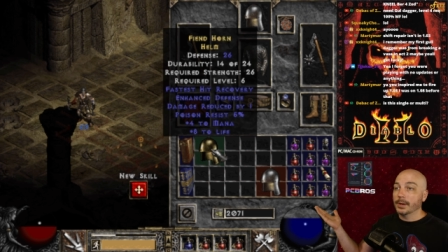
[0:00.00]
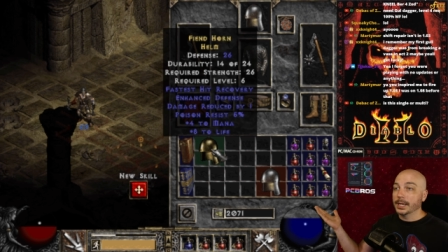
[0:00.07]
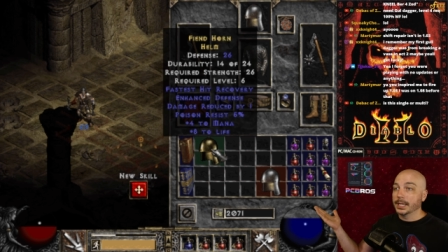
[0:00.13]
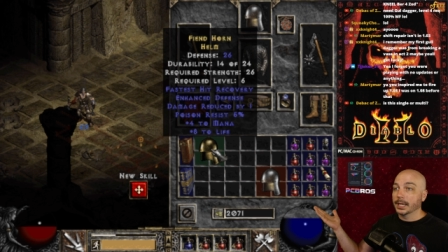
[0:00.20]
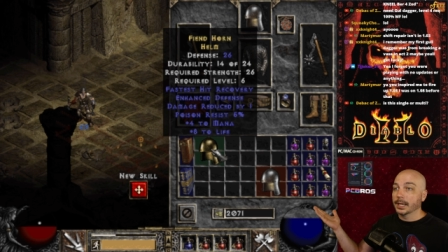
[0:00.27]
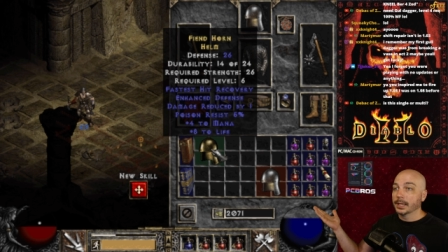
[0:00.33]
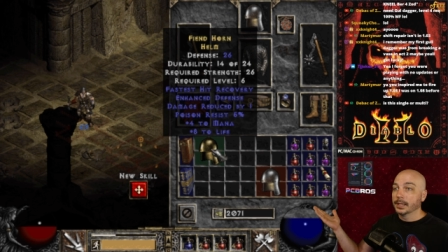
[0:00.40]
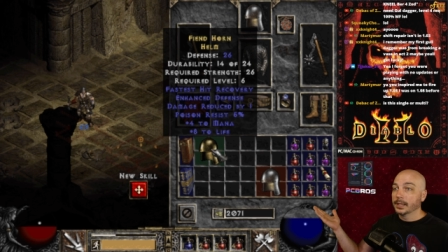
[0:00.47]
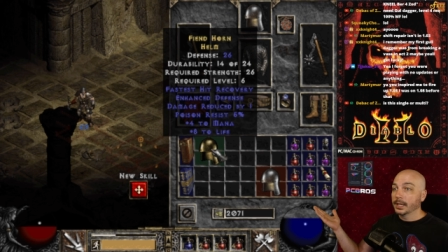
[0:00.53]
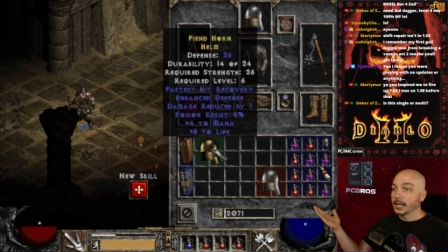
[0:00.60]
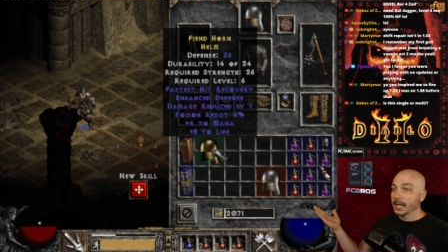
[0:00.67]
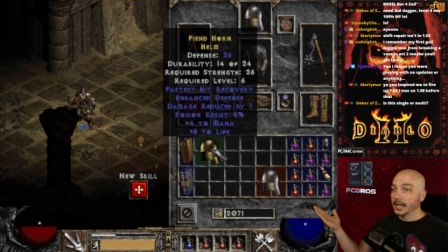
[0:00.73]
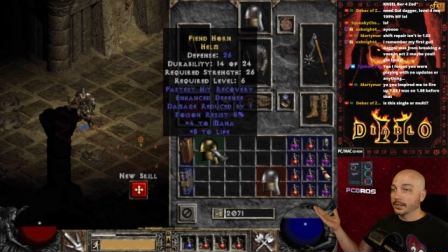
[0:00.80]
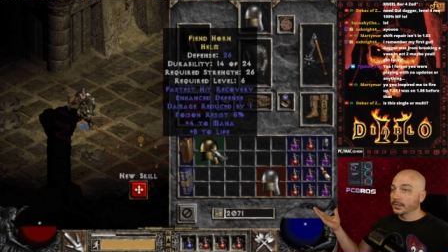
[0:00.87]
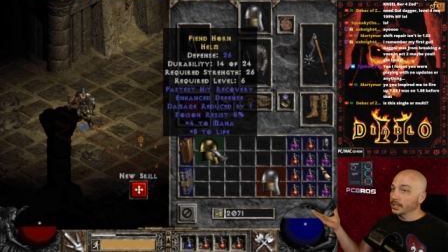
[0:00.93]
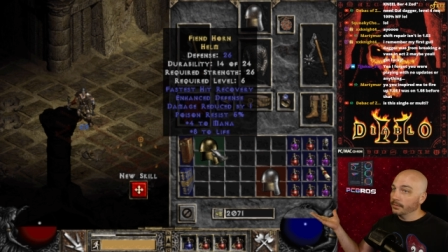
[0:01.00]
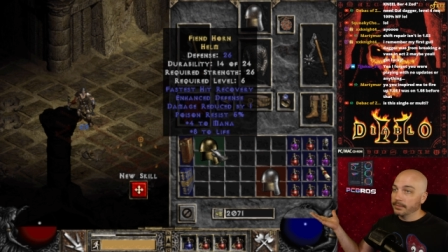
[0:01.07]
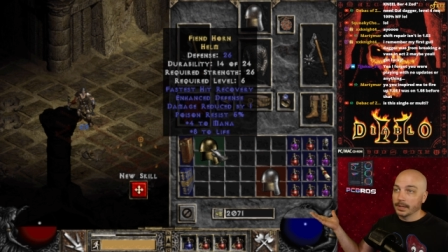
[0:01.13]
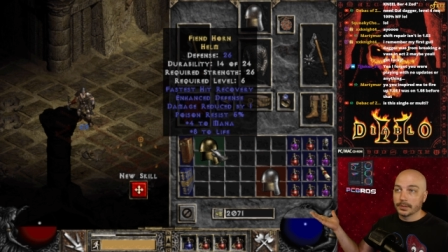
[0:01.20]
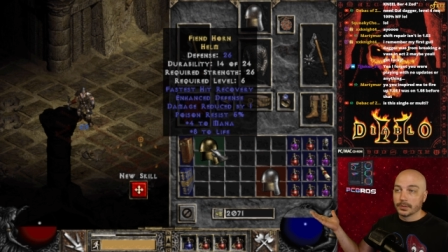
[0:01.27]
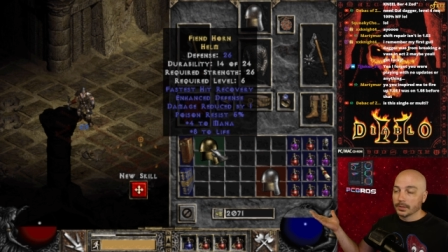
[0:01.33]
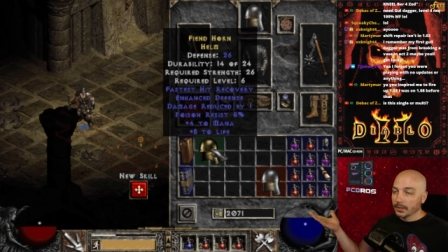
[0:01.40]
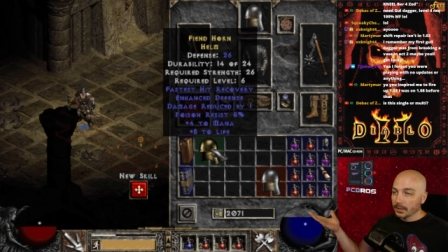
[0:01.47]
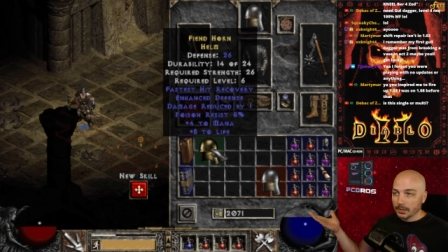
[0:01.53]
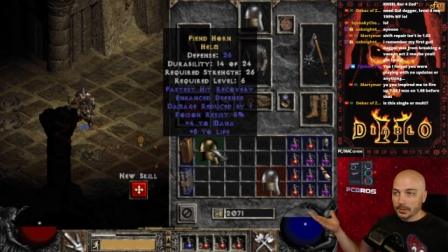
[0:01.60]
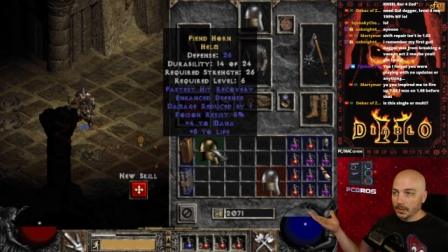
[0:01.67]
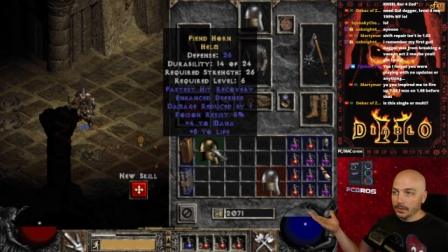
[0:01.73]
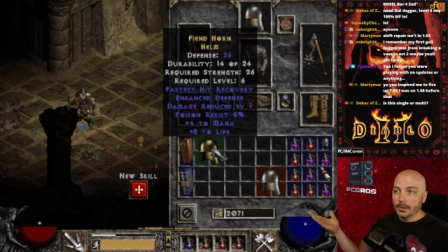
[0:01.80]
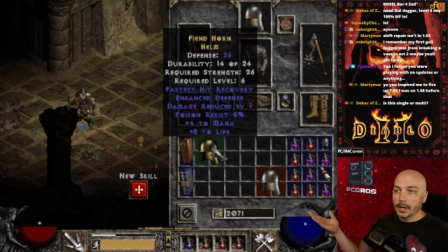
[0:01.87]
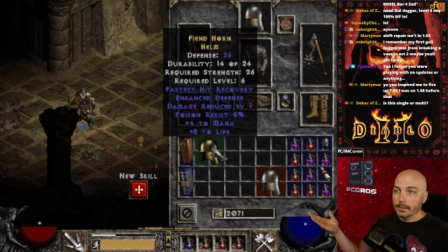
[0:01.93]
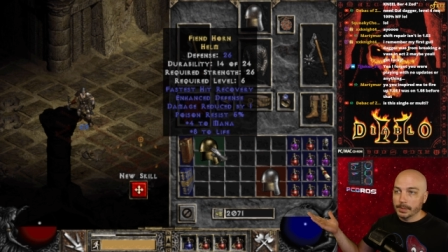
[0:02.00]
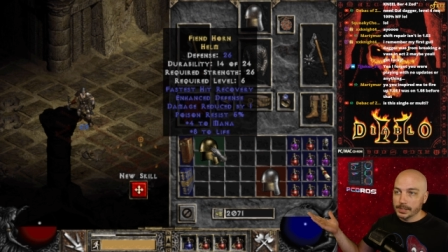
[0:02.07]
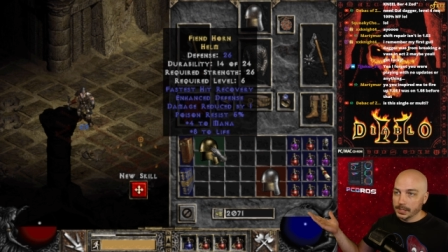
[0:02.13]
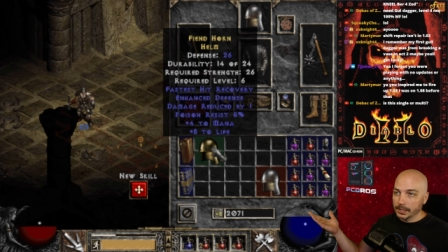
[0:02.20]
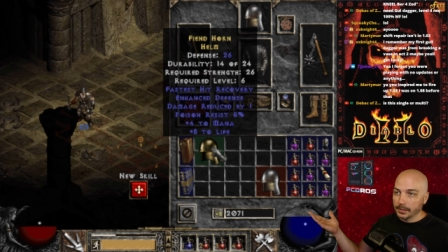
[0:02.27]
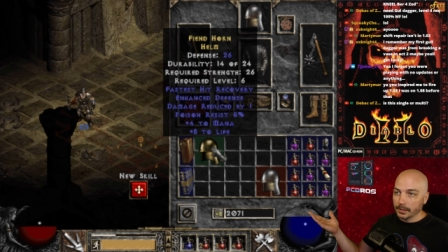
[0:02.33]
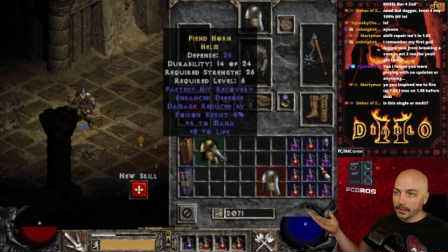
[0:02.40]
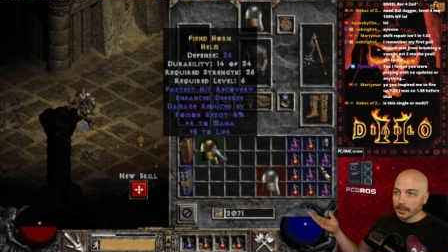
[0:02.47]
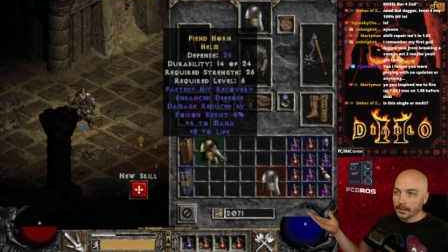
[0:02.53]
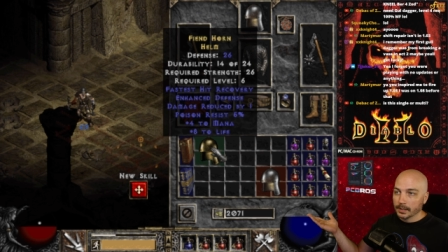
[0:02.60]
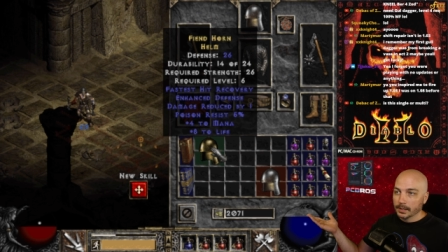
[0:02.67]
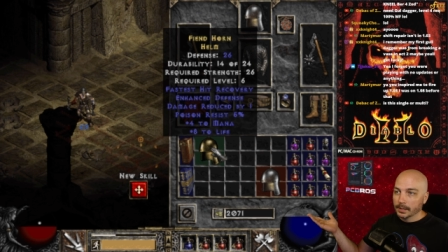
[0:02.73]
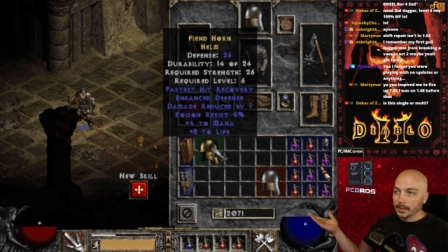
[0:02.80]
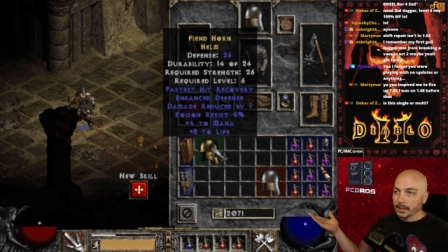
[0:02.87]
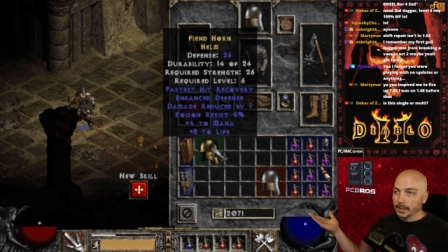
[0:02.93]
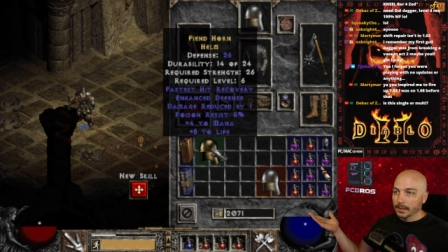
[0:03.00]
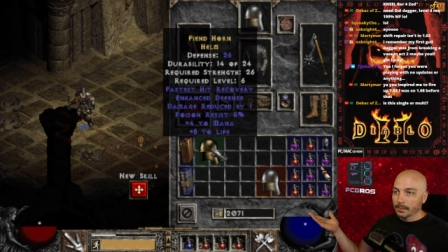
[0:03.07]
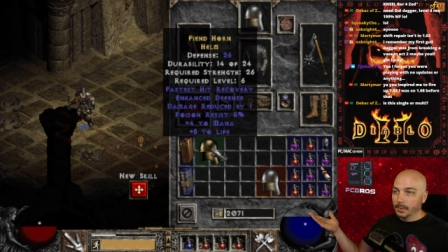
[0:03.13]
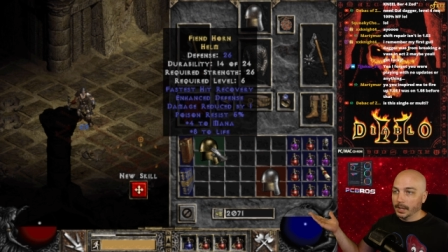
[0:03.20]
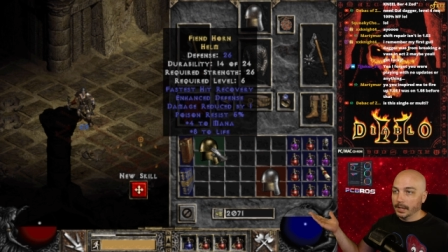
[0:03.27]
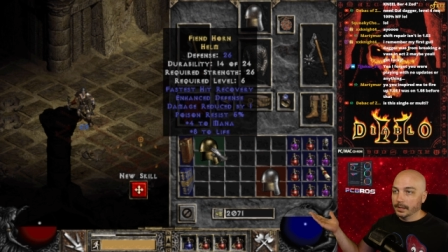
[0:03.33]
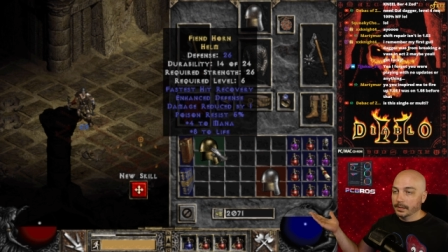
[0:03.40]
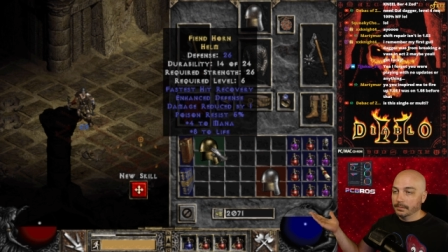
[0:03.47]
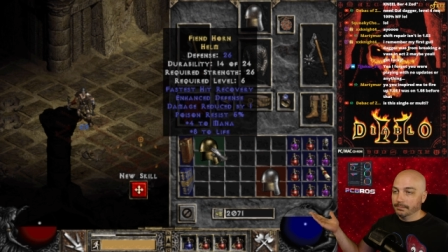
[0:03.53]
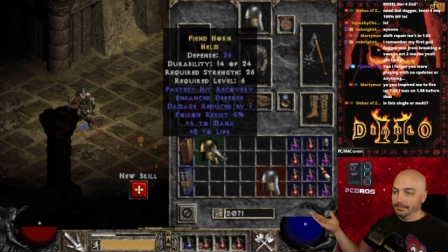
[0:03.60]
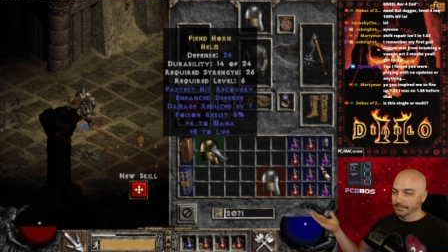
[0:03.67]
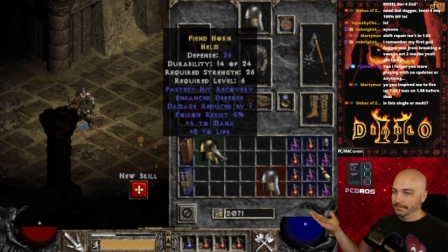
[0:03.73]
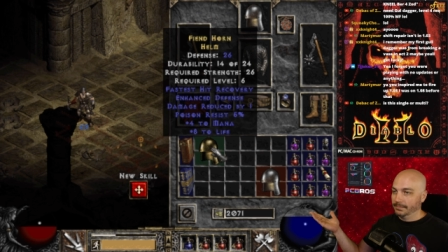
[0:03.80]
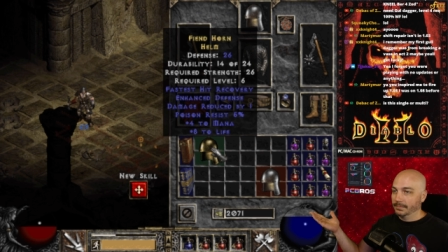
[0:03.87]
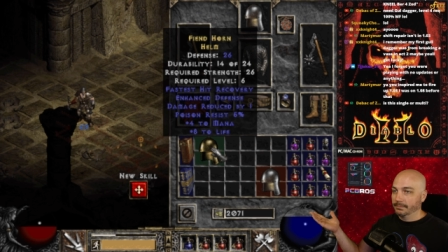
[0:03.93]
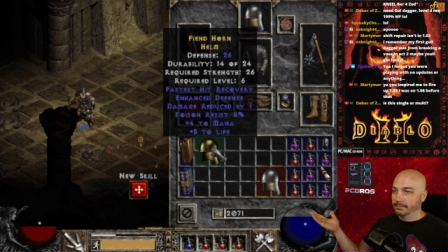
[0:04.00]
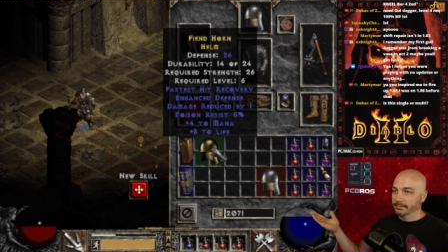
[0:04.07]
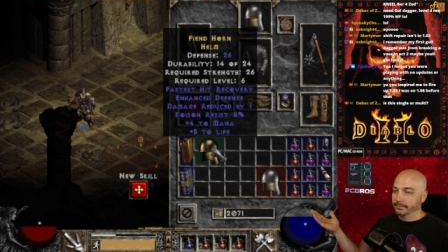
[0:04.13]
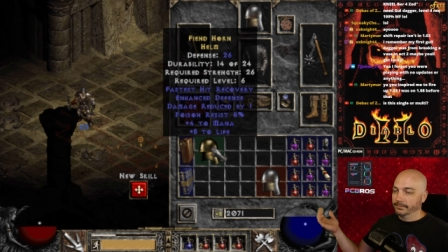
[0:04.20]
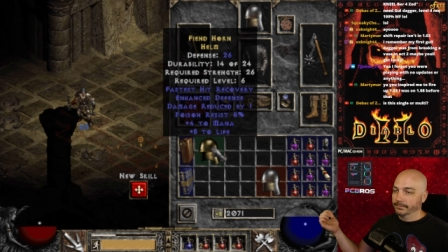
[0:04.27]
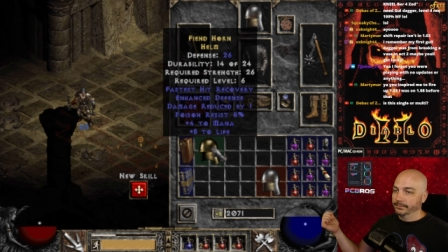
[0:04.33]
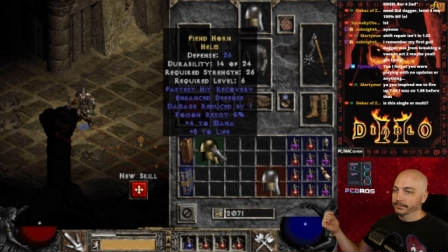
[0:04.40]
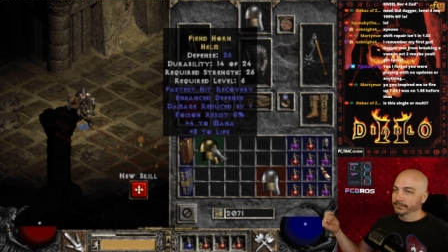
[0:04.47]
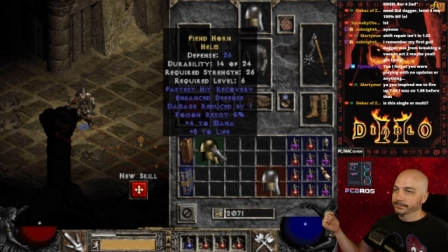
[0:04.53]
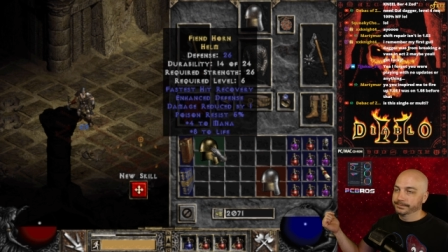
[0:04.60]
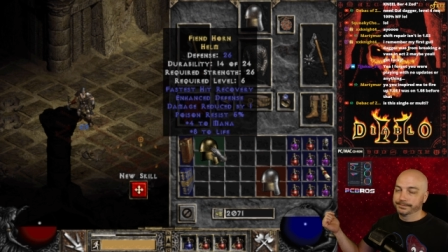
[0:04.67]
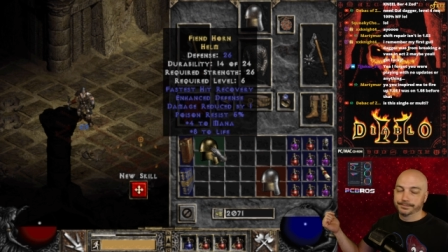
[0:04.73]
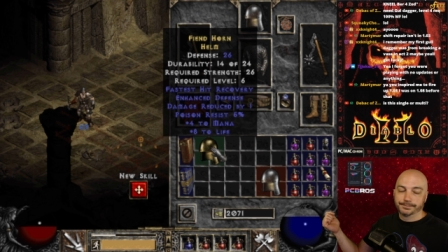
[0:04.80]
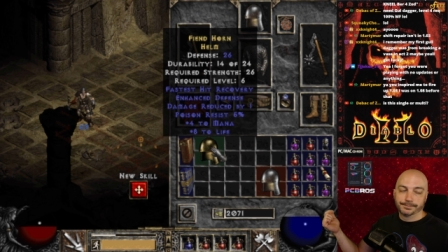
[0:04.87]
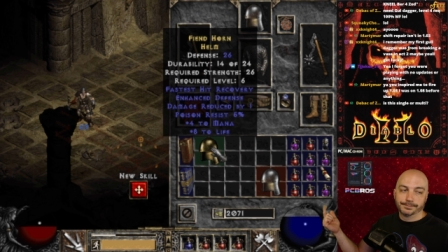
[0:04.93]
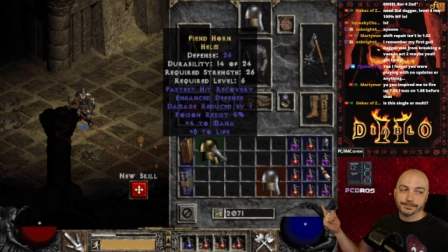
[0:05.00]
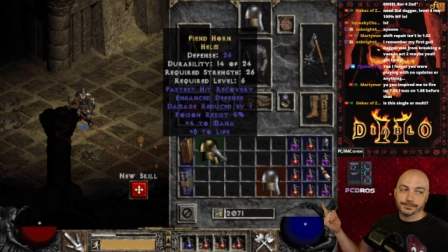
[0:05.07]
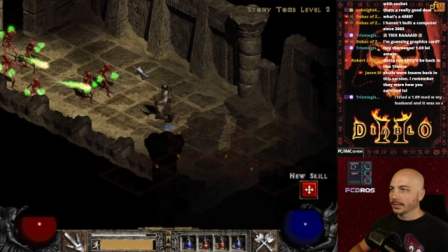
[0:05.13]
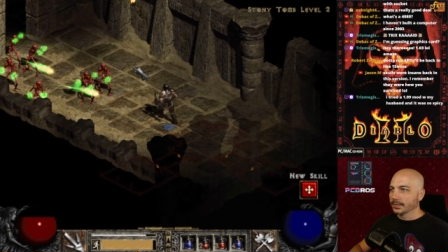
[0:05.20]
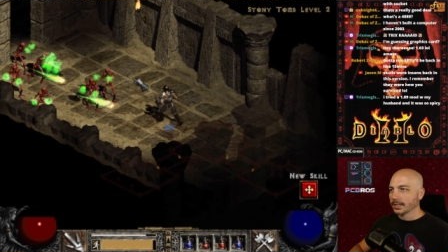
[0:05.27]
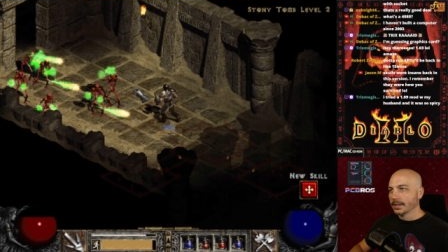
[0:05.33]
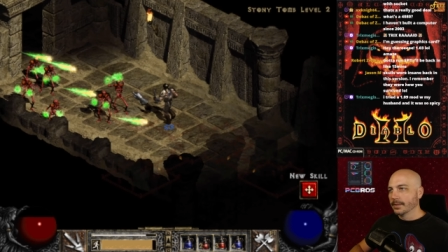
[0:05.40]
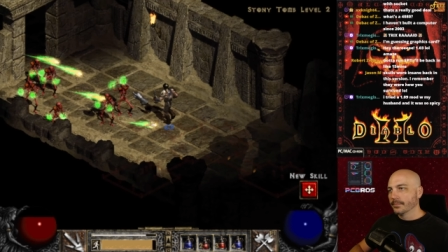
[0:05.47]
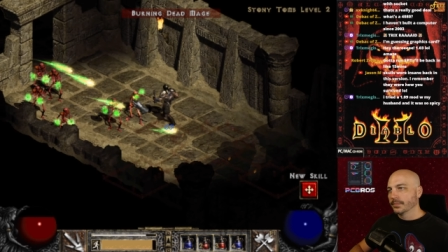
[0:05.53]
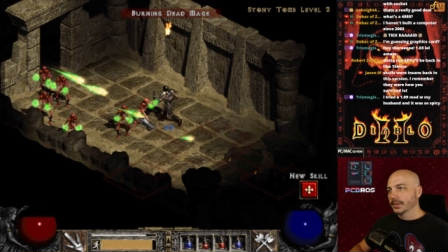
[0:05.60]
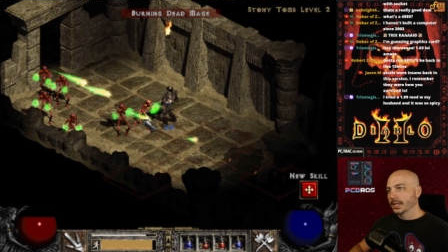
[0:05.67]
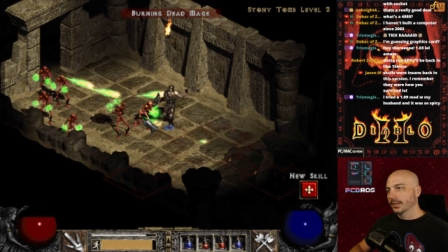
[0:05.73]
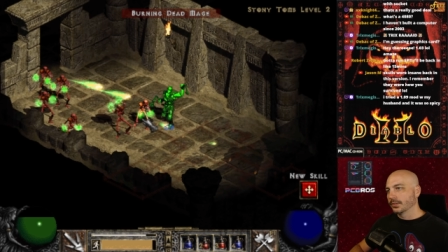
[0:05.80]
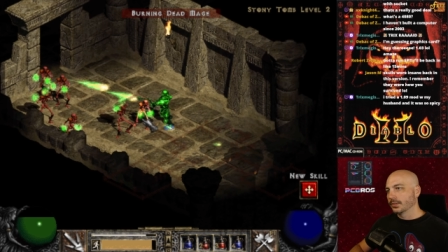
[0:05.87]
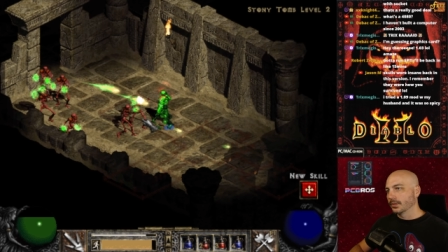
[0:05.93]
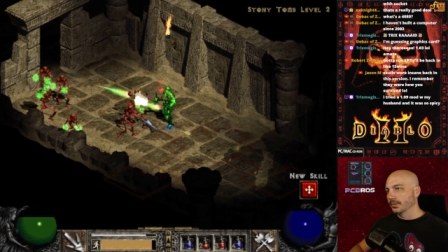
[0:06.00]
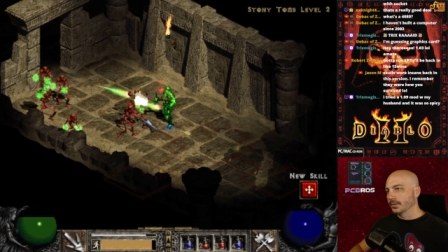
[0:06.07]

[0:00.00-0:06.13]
So that's not bad to get. Baby man and baby life, you know, things like that, but at least an upgrade. Another